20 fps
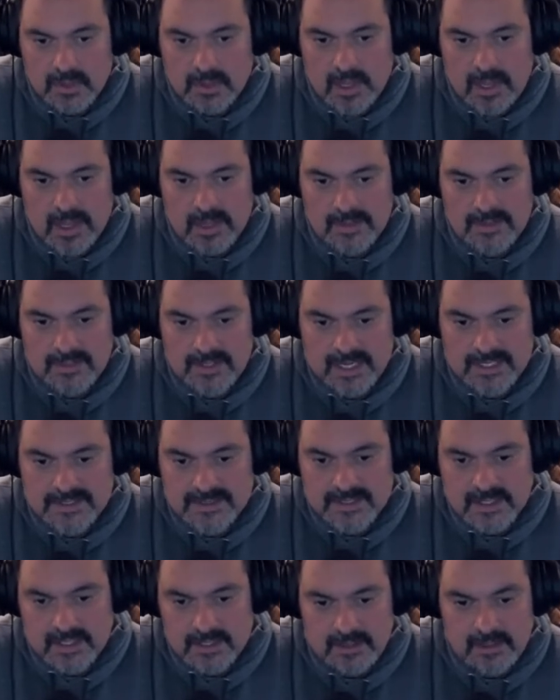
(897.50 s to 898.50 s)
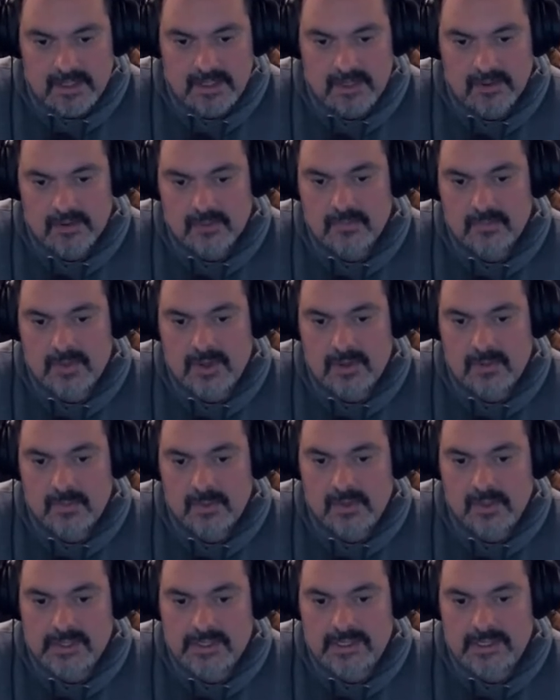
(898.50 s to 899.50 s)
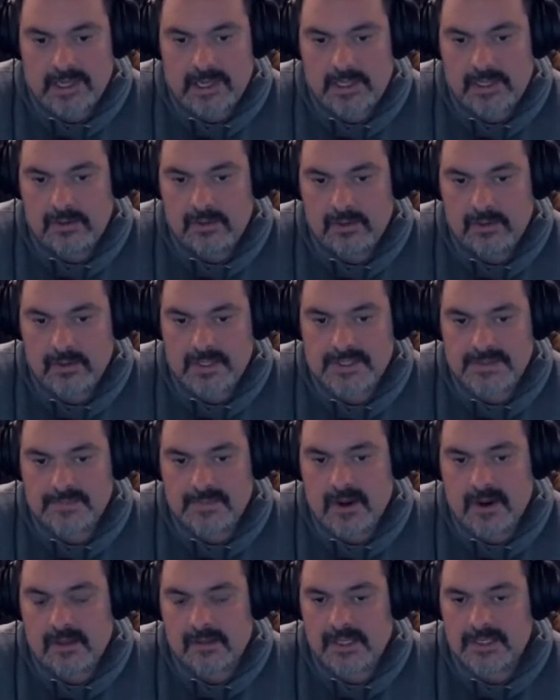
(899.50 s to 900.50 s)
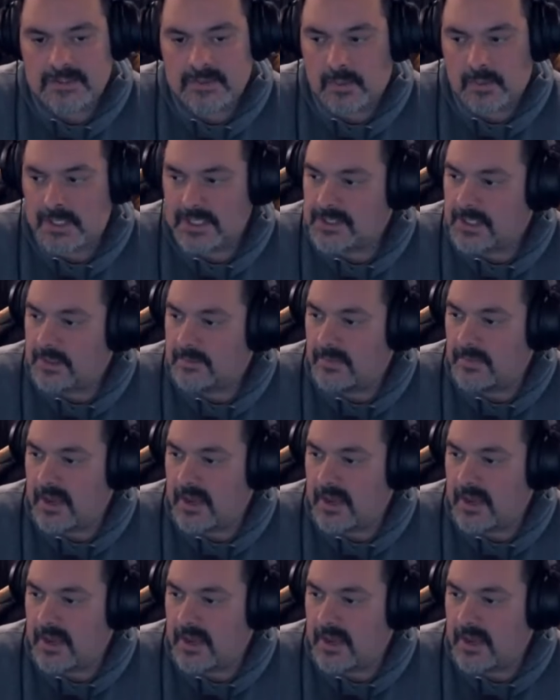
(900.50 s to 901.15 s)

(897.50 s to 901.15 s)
Uh, the next thing here, what we're looking at here is probably a 20 ton